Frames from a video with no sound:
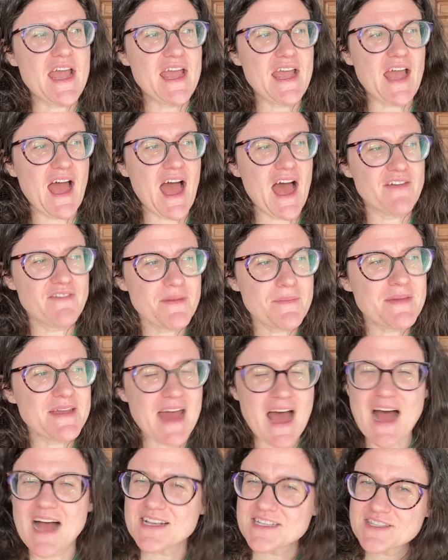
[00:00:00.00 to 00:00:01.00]
having been
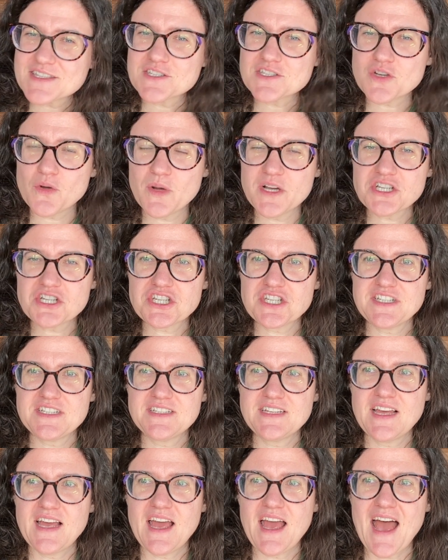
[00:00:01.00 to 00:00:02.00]
asked this
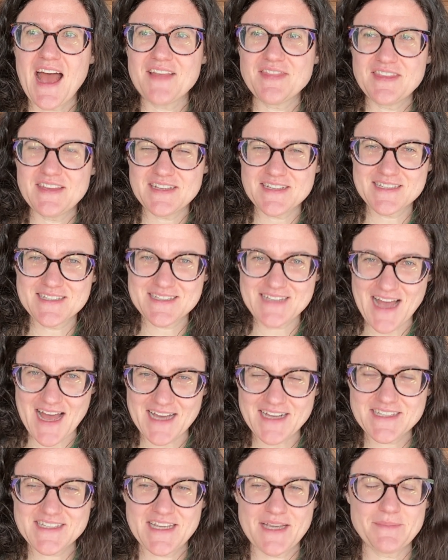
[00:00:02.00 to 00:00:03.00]
question at the
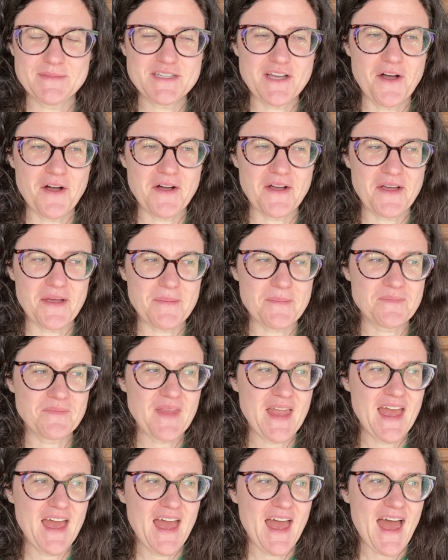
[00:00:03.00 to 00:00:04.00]
exact same time
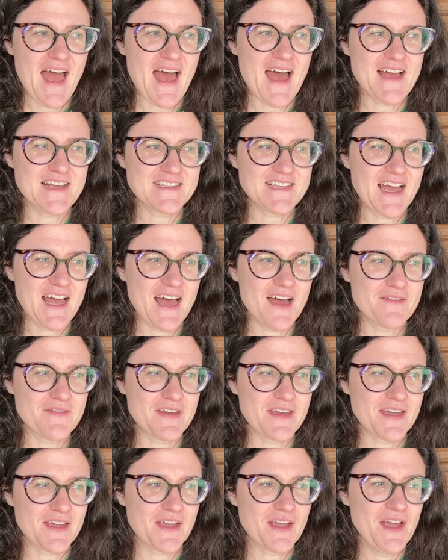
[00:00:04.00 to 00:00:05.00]
as
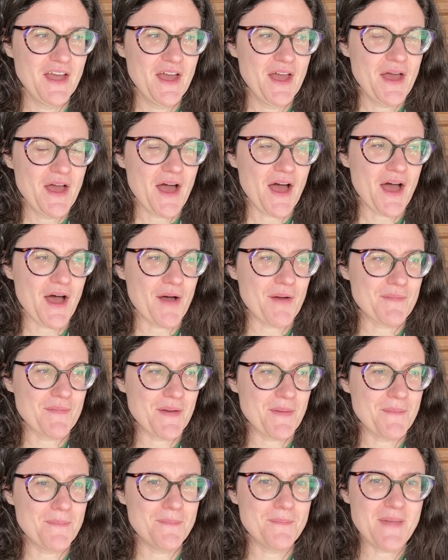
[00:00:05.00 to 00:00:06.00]
having
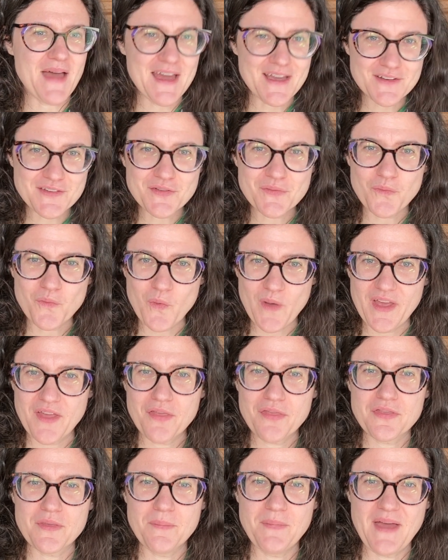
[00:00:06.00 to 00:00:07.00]
met
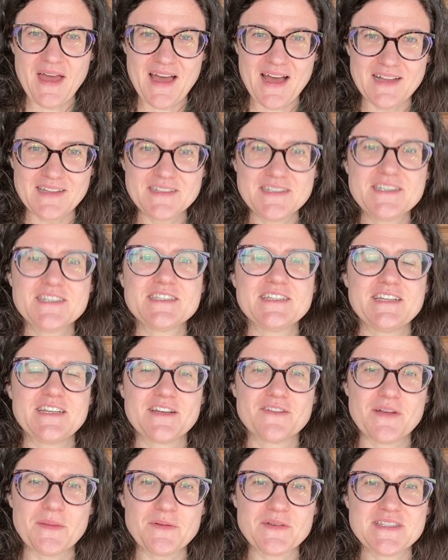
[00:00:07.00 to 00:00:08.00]
with the Palestinian
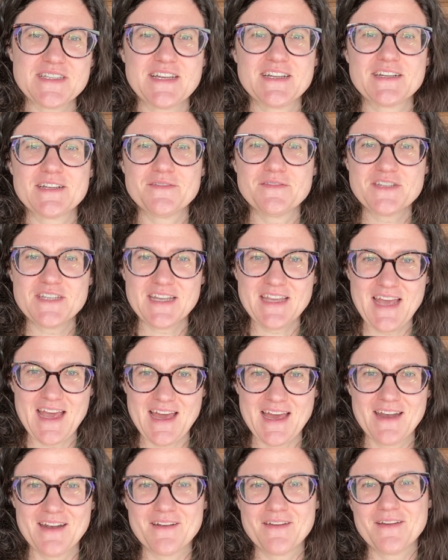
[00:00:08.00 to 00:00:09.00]
representative to
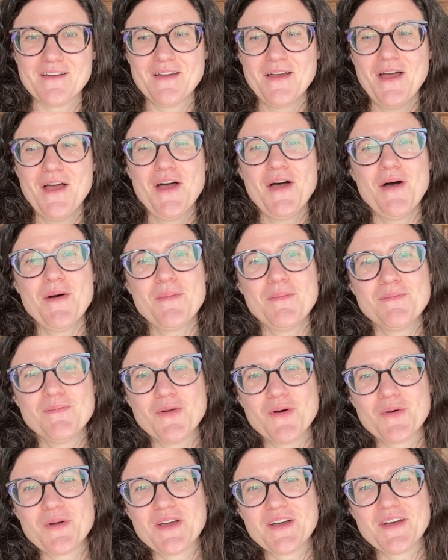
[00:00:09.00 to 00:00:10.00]
Canada,
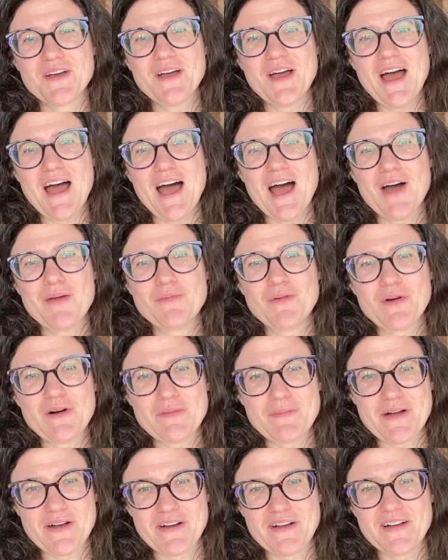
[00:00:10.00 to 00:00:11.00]
Mona Abu
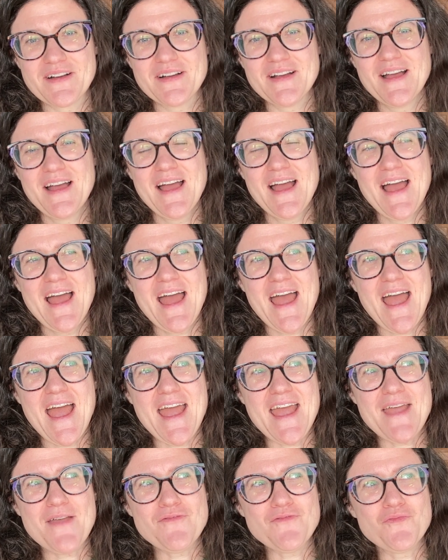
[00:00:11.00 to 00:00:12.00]
Amara,
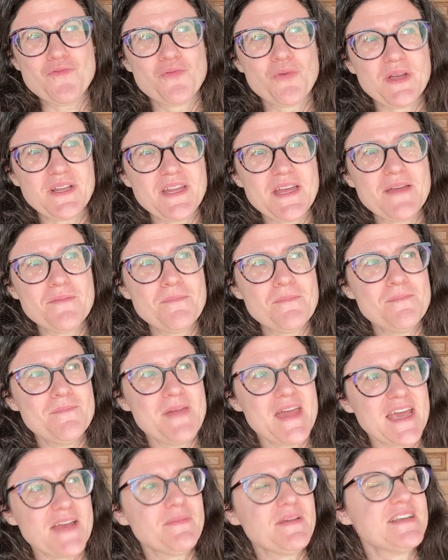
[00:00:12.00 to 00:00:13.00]
really
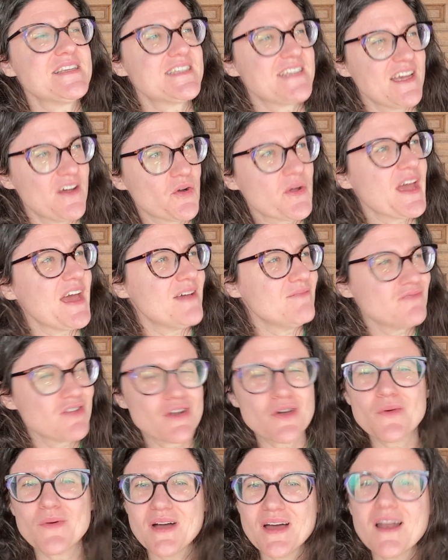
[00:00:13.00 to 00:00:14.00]
made me say, okay, you
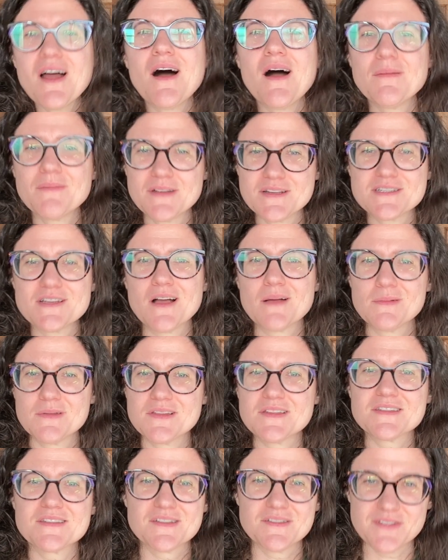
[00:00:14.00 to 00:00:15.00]
know what? I'm going to talk about
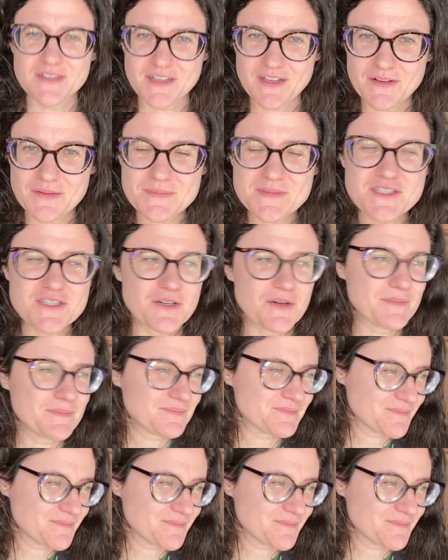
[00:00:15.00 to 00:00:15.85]
this in a video. So